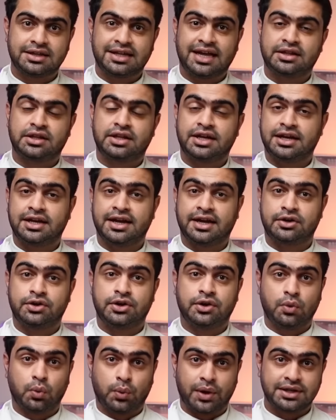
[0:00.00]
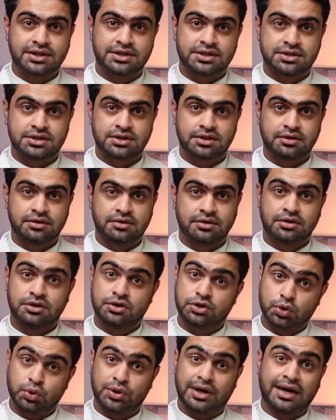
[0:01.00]
than the electric ones.
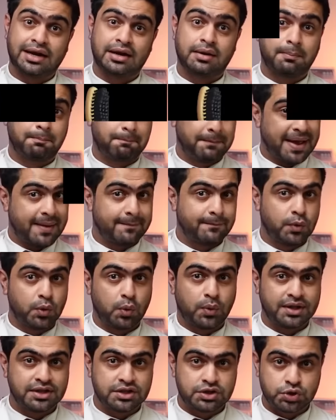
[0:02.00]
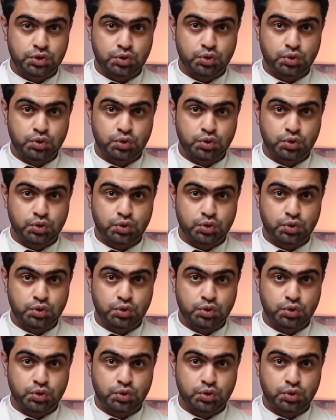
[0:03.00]
You get bamboo ones